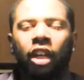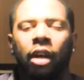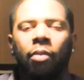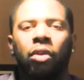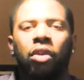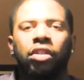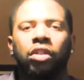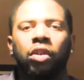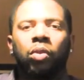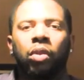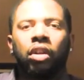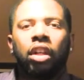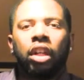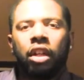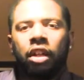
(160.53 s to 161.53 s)
I'm also
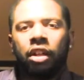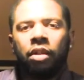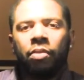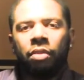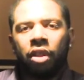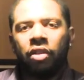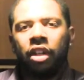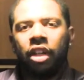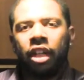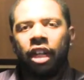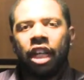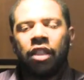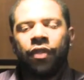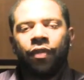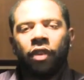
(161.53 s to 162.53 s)
working in the community
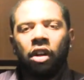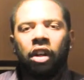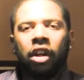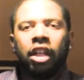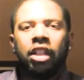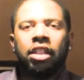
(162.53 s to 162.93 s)
as far